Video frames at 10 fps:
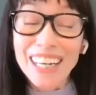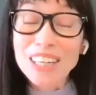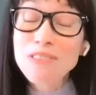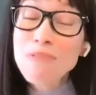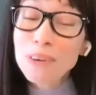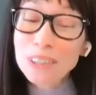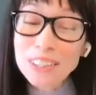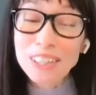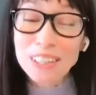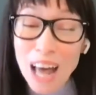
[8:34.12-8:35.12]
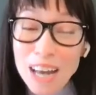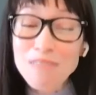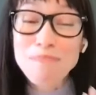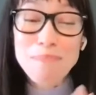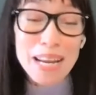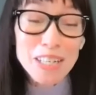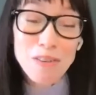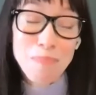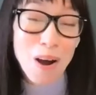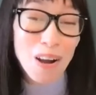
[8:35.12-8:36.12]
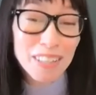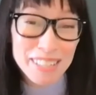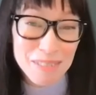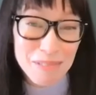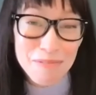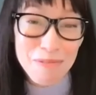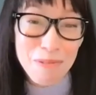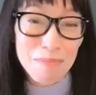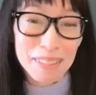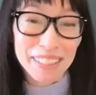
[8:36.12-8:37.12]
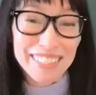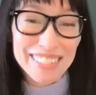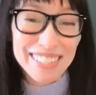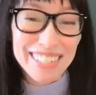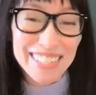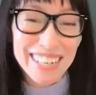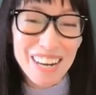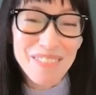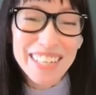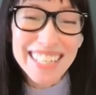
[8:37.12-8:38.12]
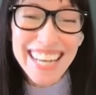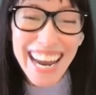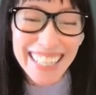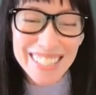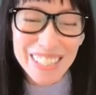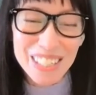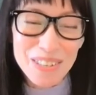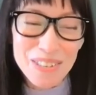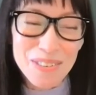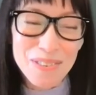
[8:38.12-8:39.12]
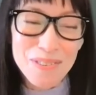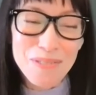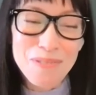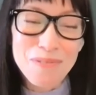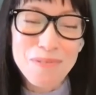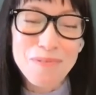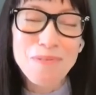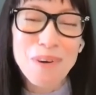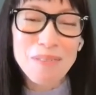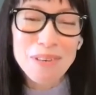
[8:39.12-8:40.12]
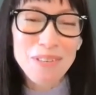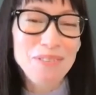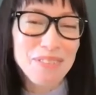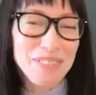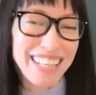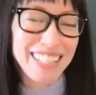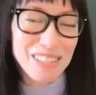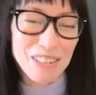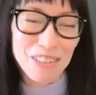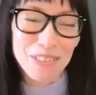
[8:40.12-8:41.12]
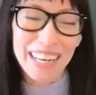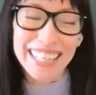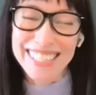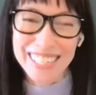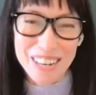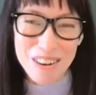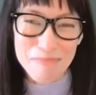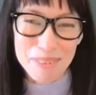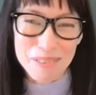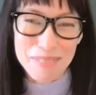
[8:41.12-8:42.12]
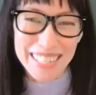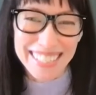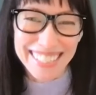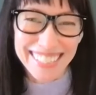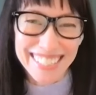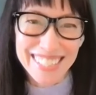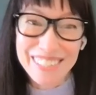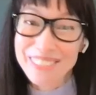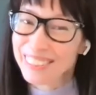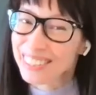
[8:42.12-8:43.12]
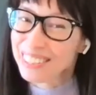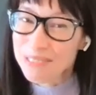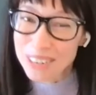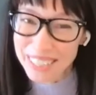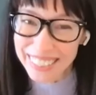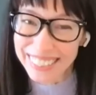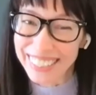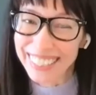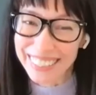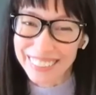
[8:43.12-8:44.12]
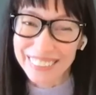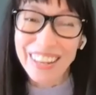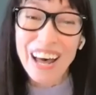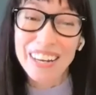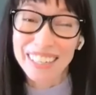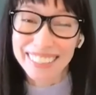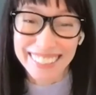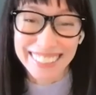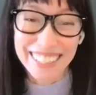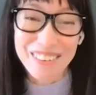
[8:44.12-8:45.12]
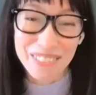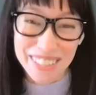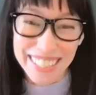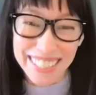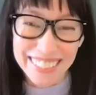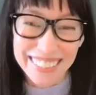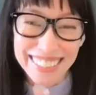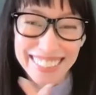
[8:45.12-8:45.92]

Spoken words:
You've worked on a lot of major policy reform and legislation. I wanted to ask you, what would you cite as your greatest accomplishment? Because you've worked on a lot over the years.